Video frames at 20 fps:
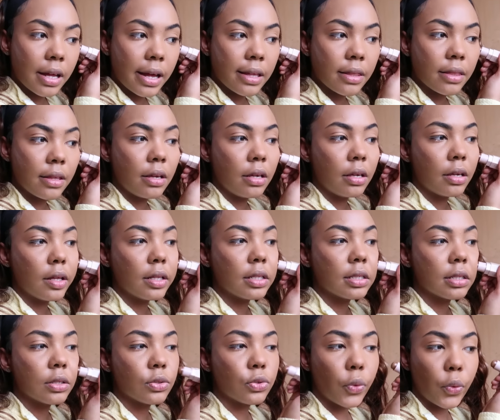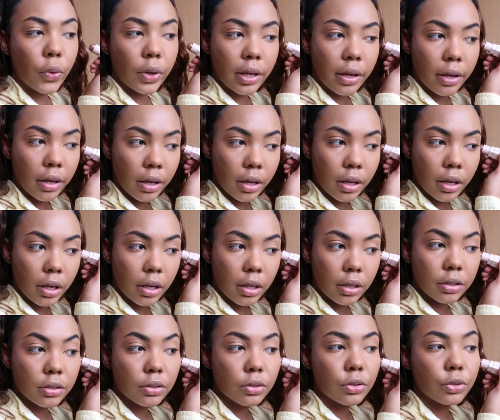I think it is okay
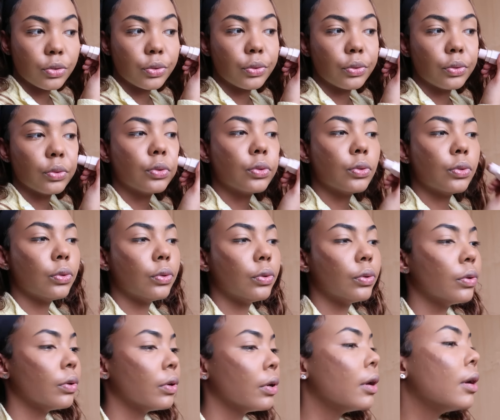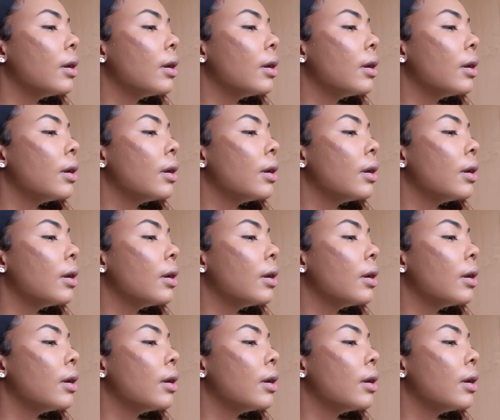to